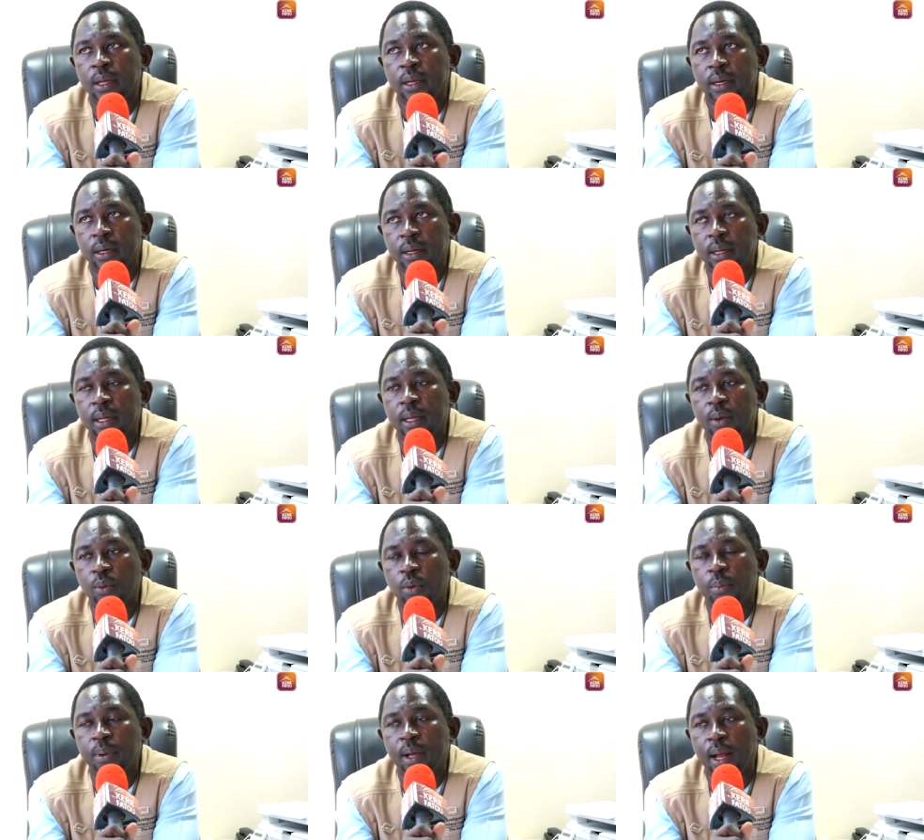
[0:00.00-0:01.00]
They
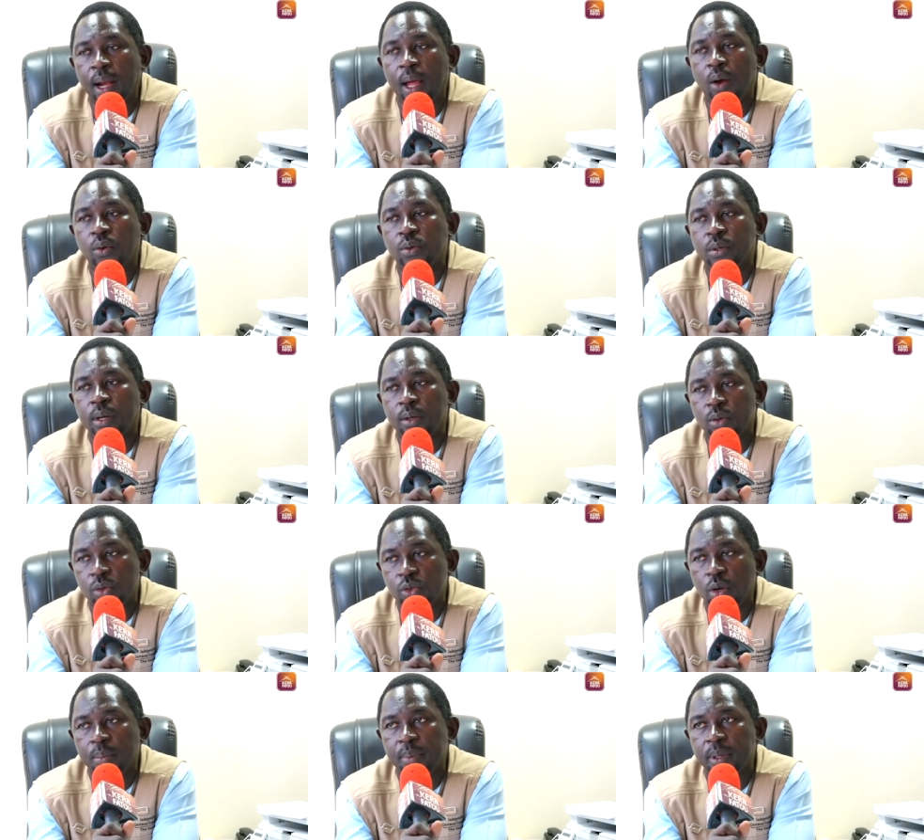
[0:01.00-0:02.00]
would be allowed to
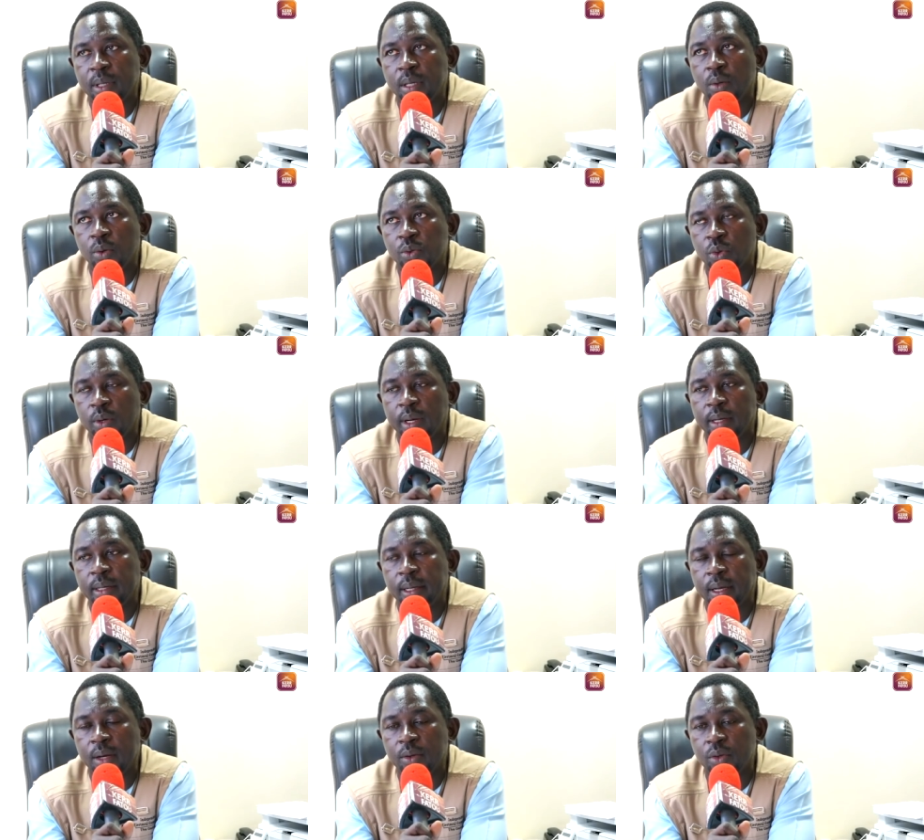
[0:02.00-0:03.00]
jump the queue so that
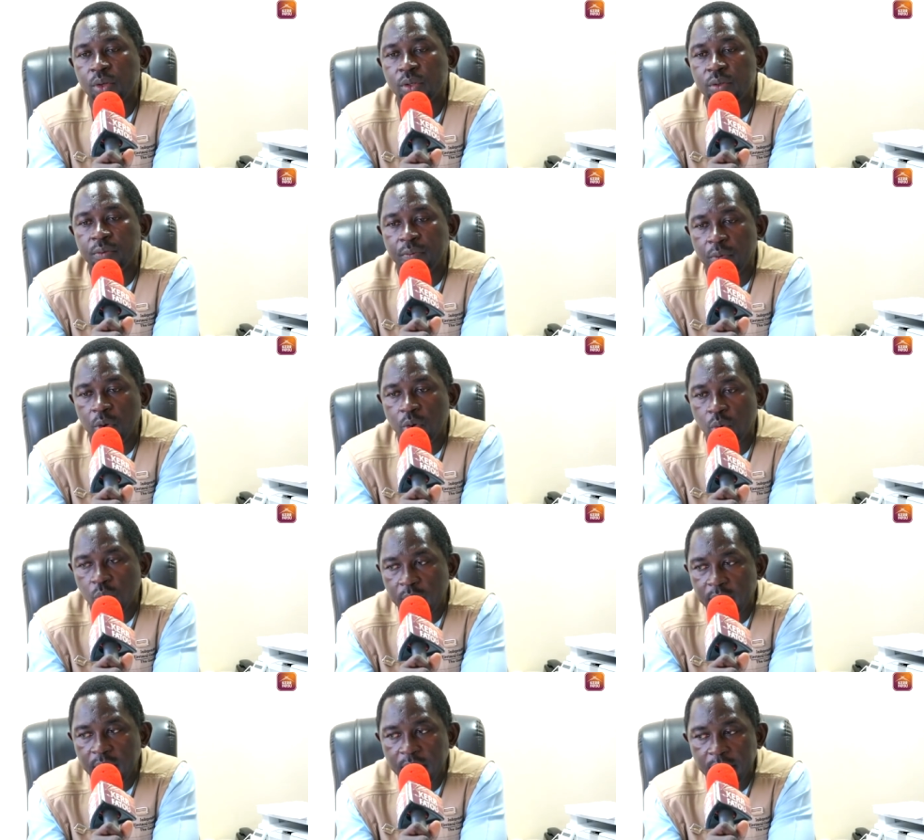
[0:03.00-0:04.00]
they can just vote
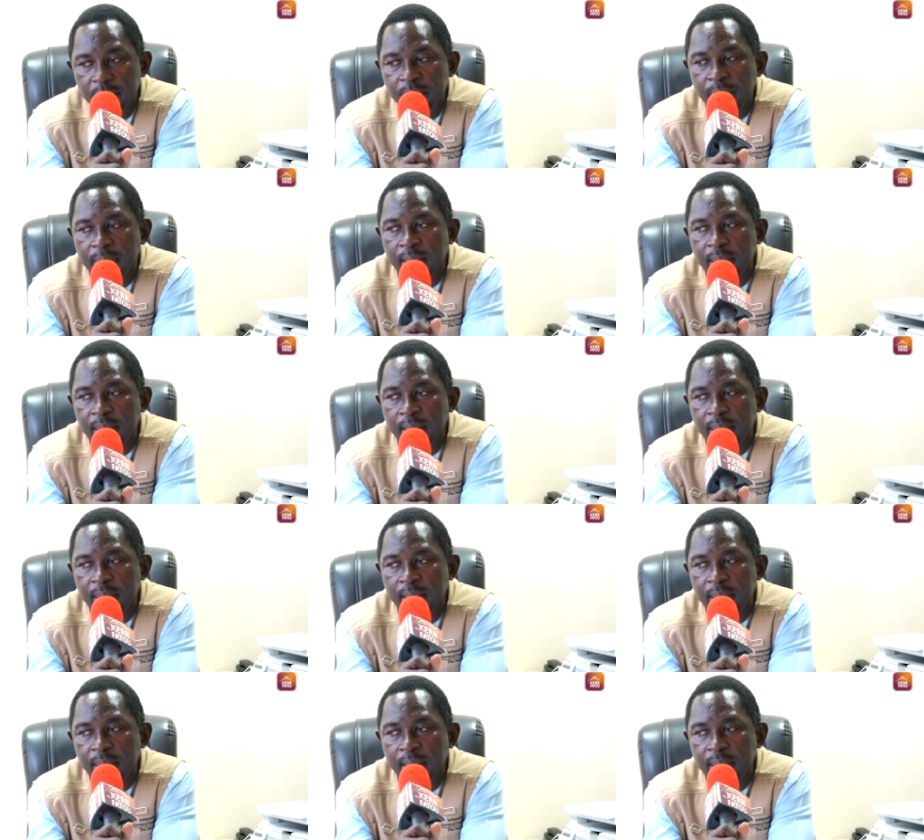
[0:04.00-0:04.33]
quickly